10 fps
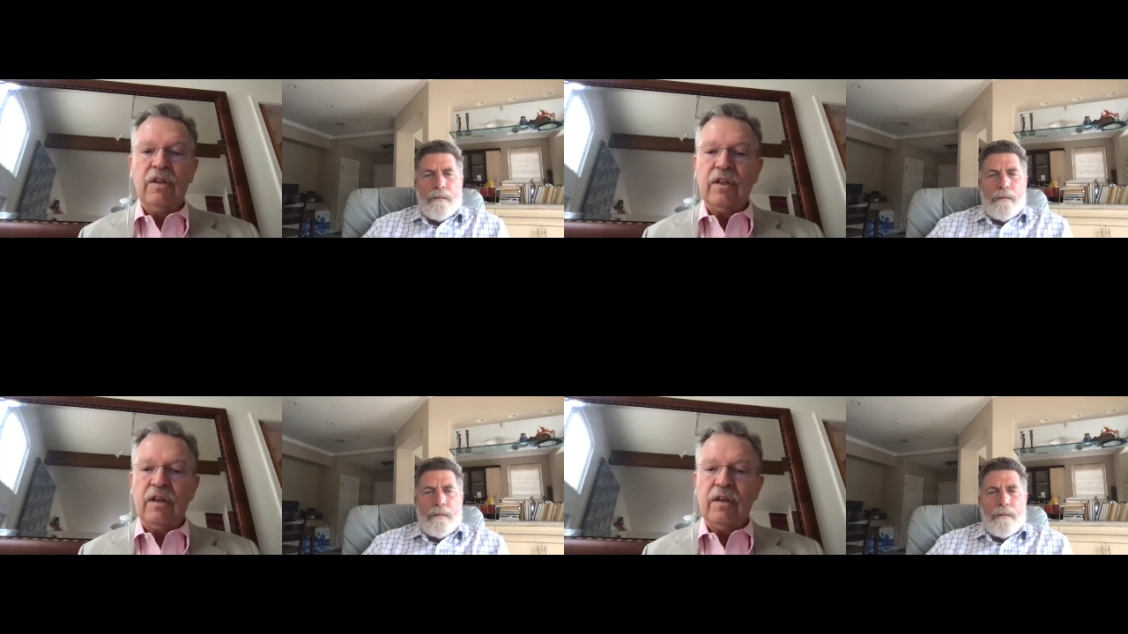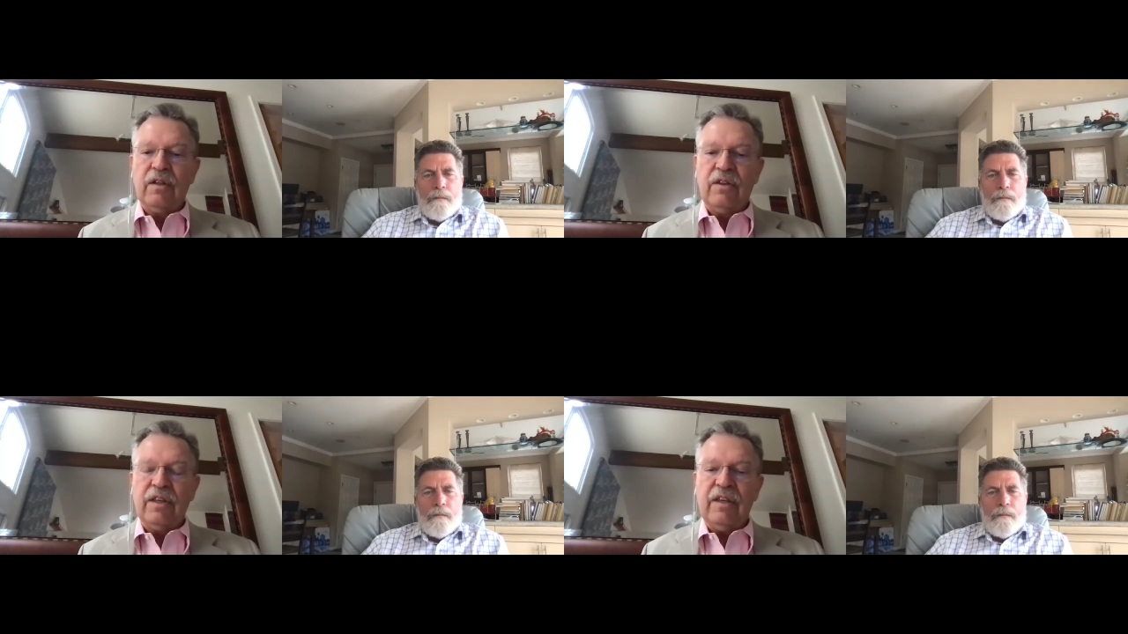Speaker 1: the,
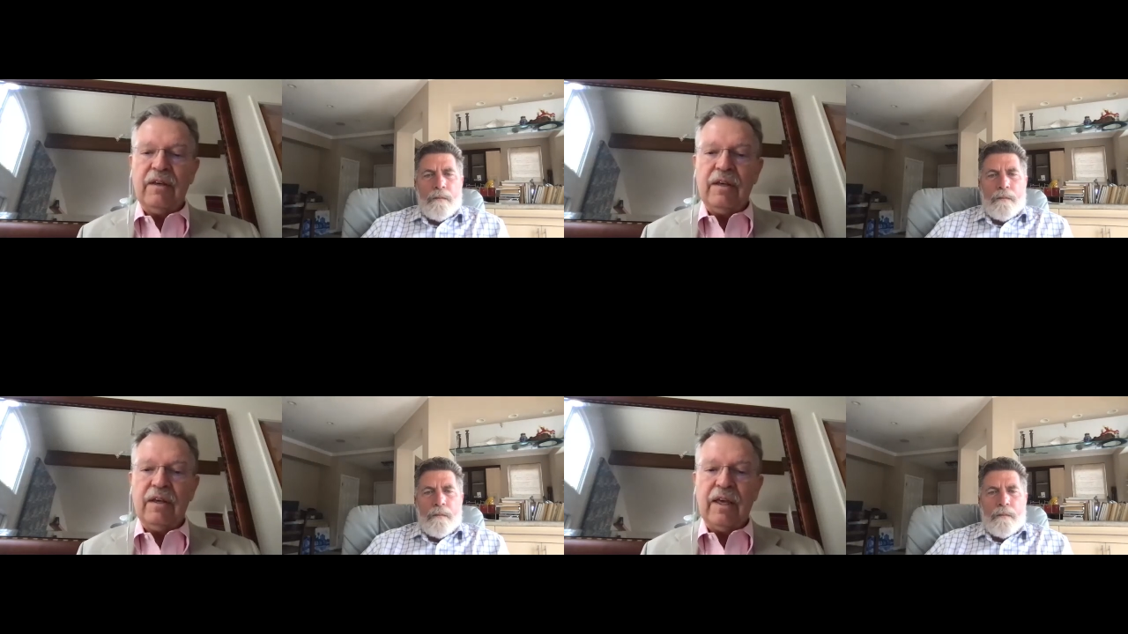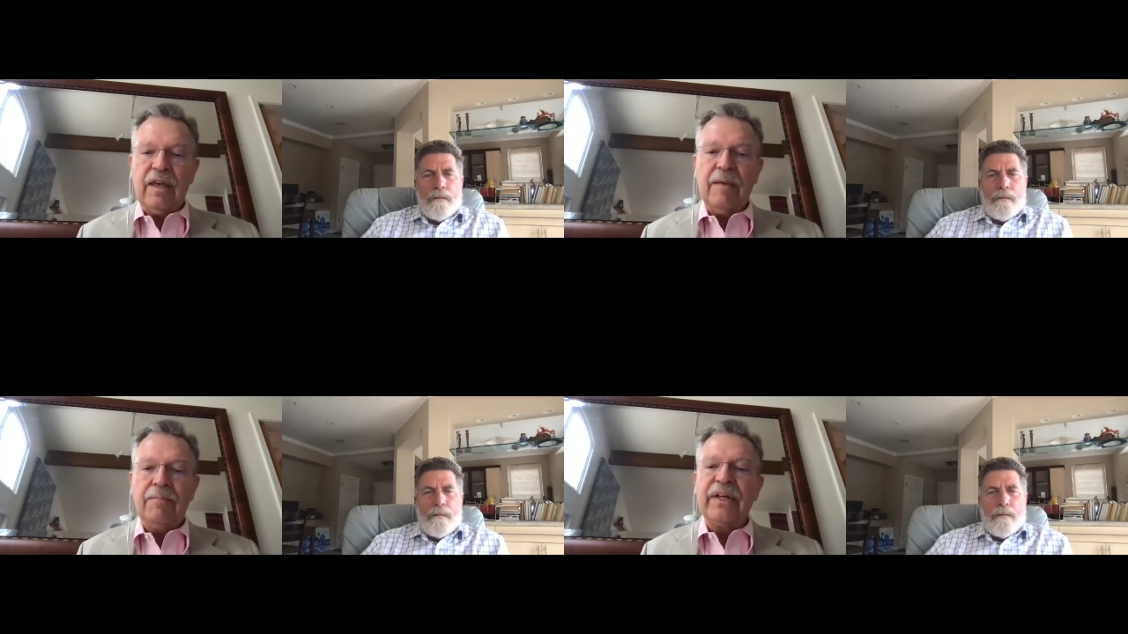the
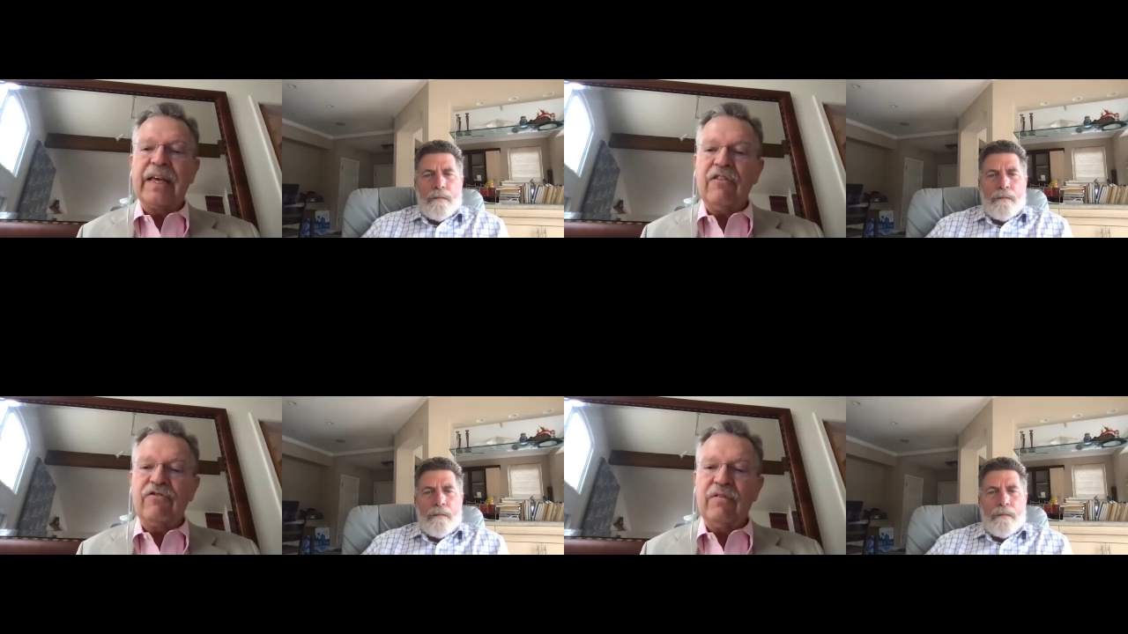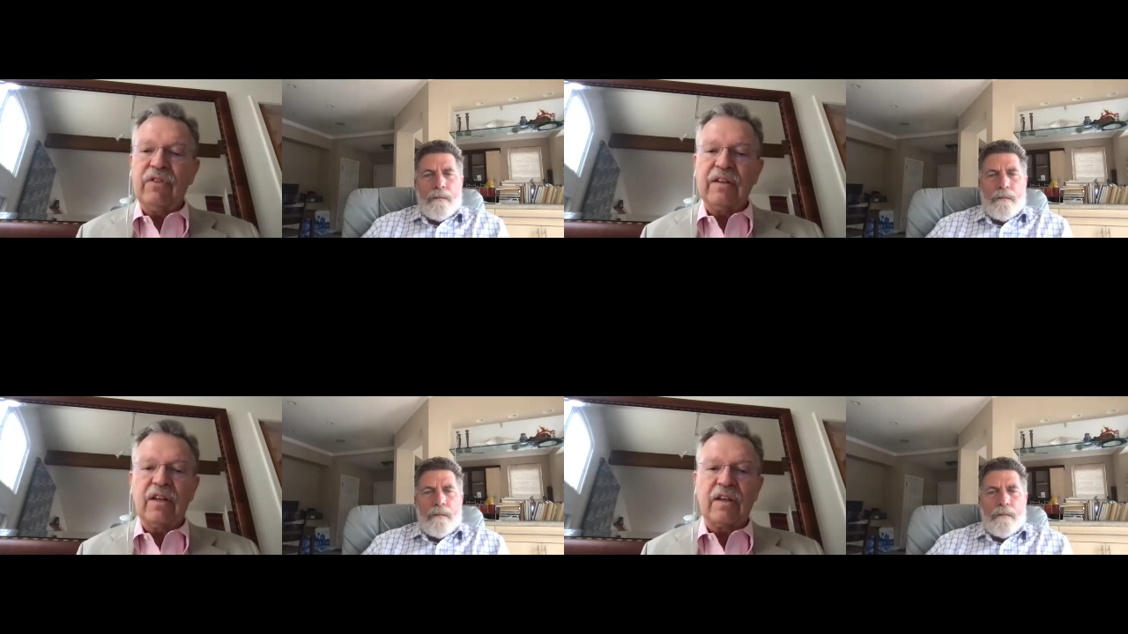implication of
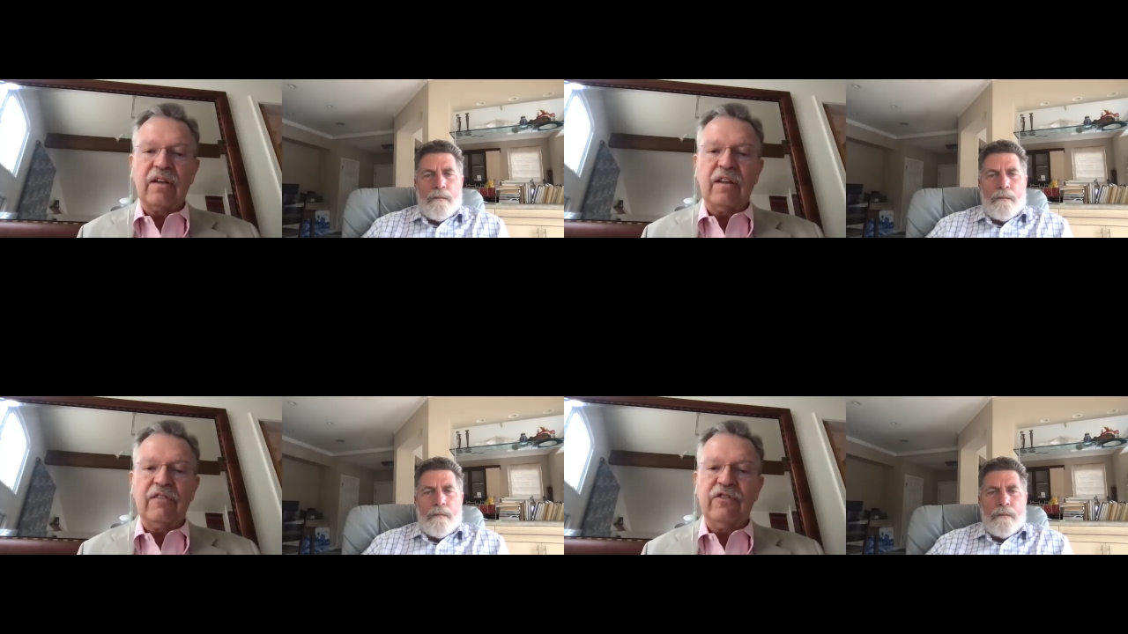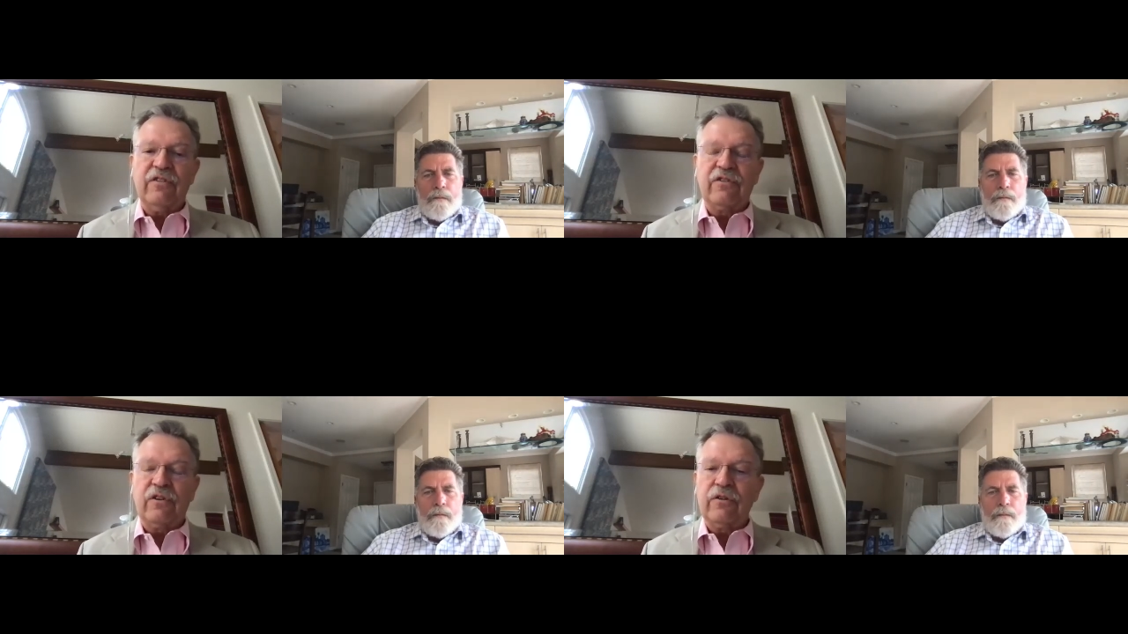that technology is
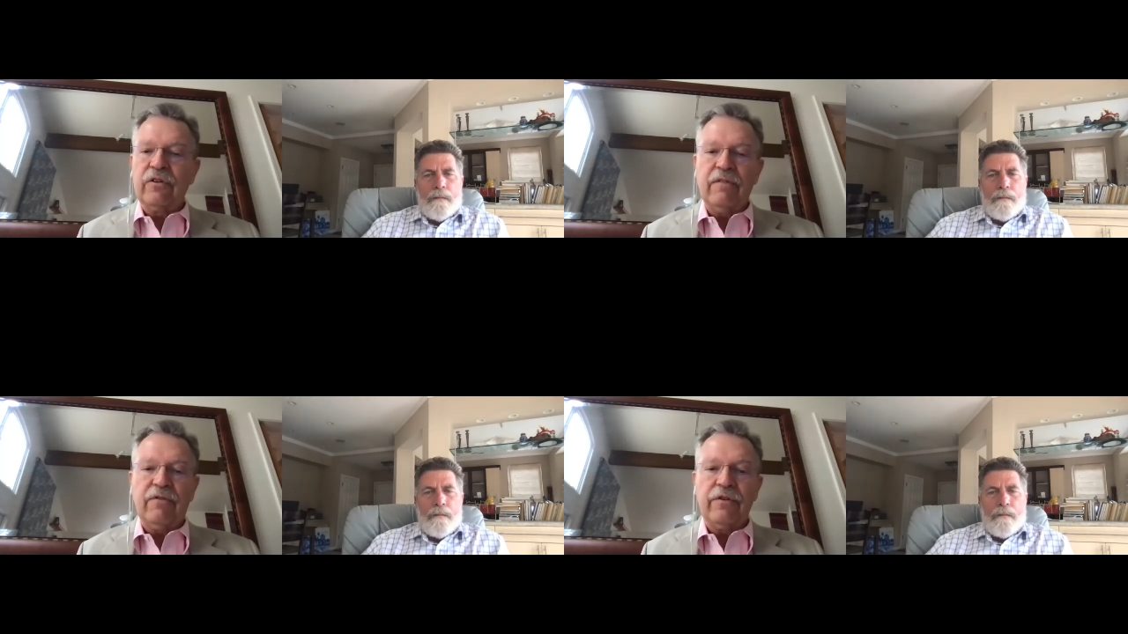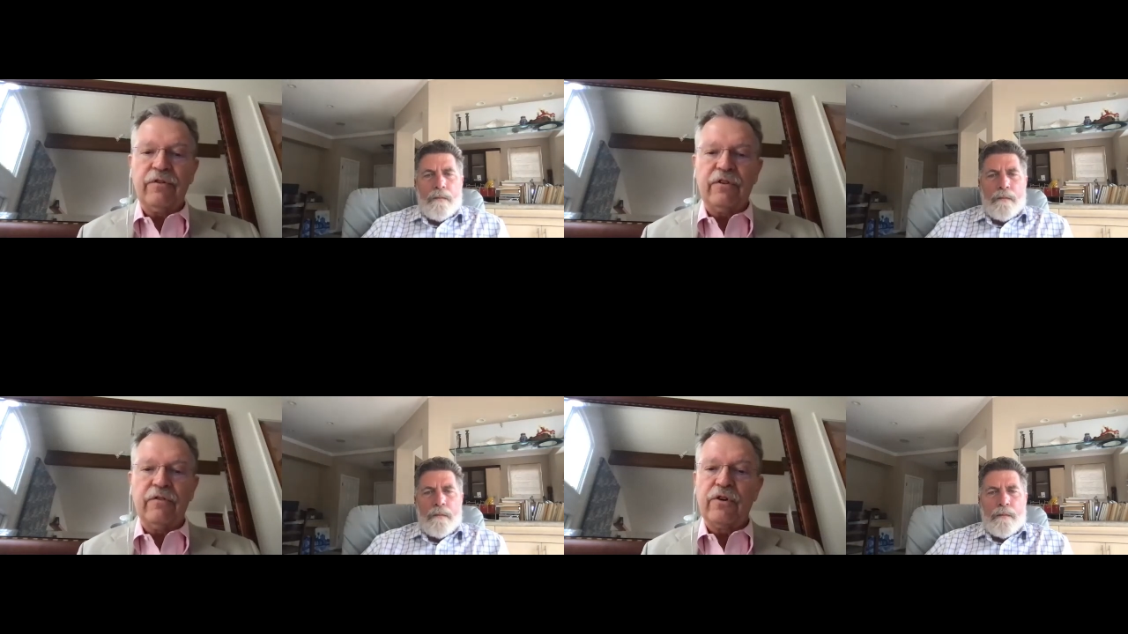clearly
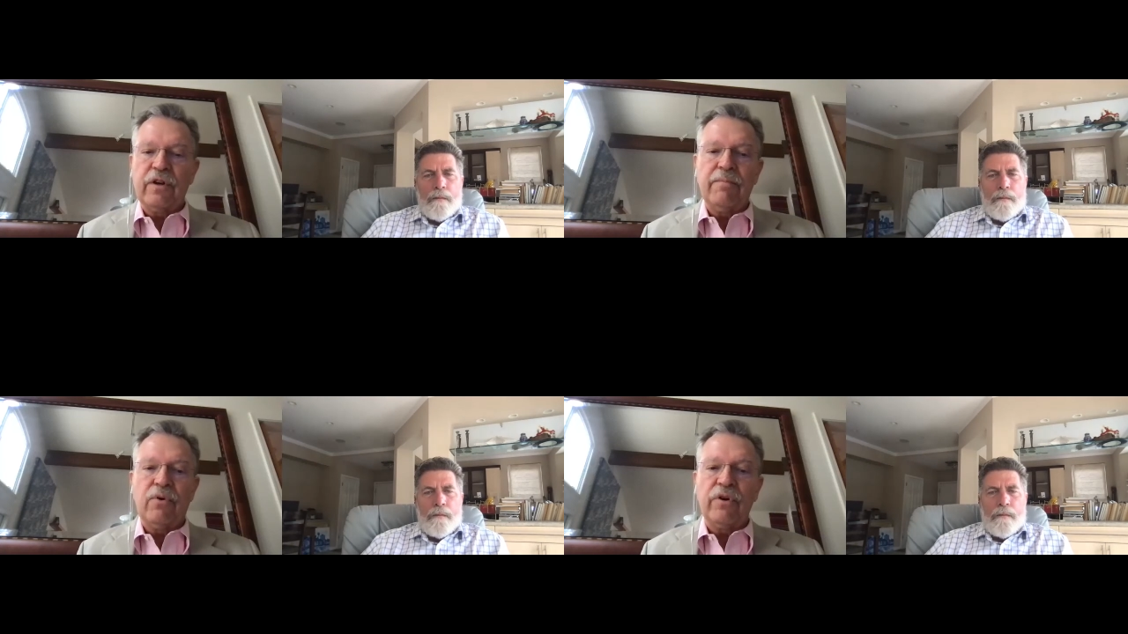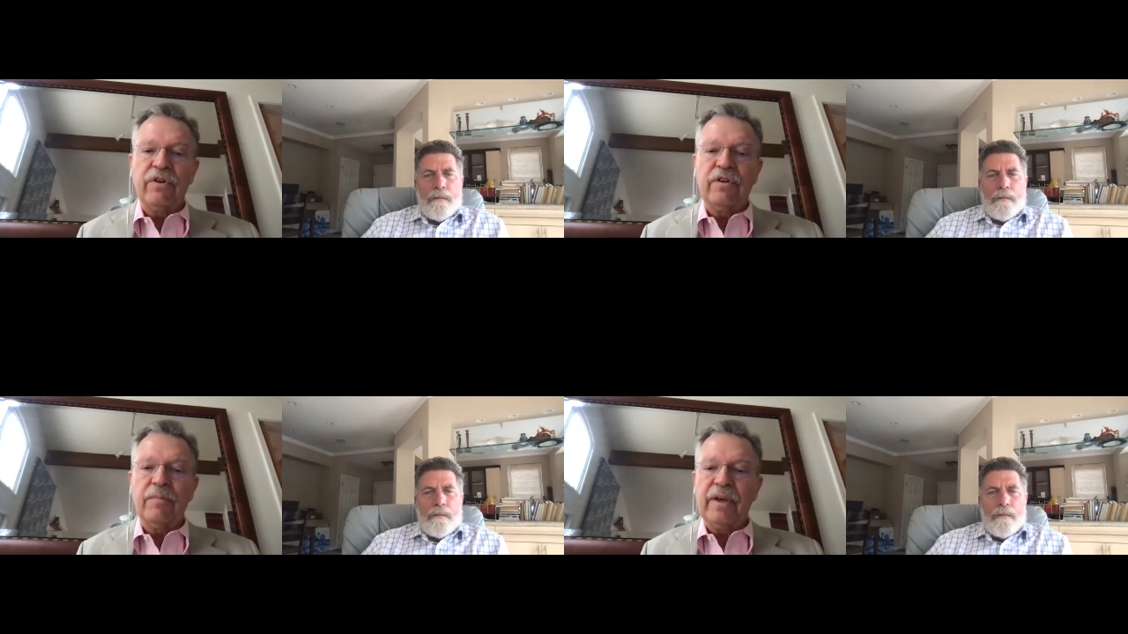also very important
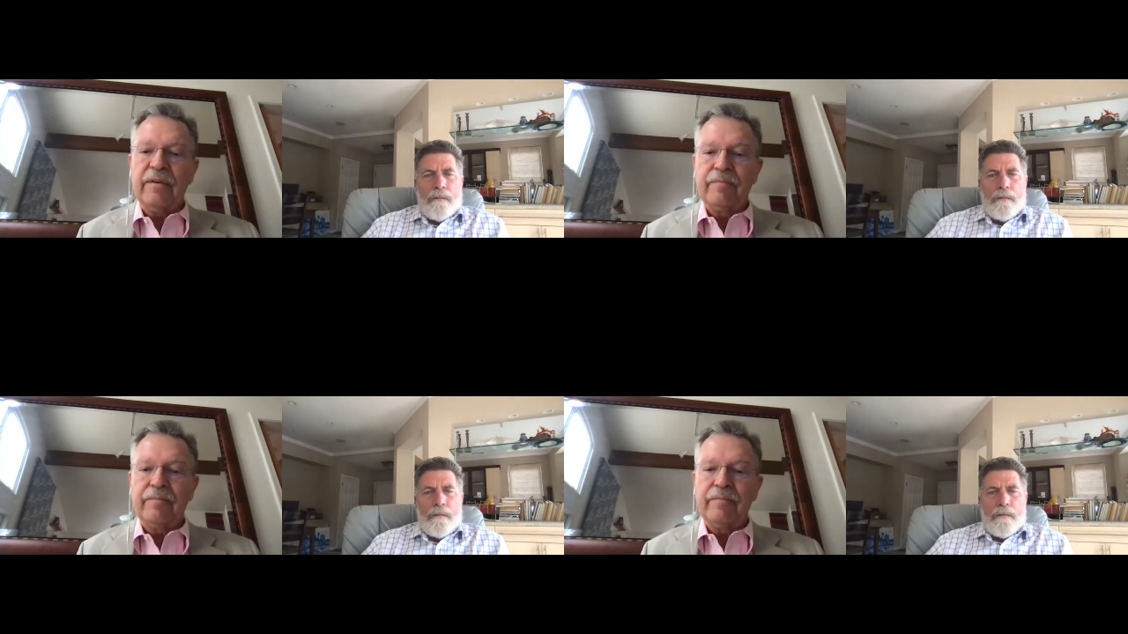to me.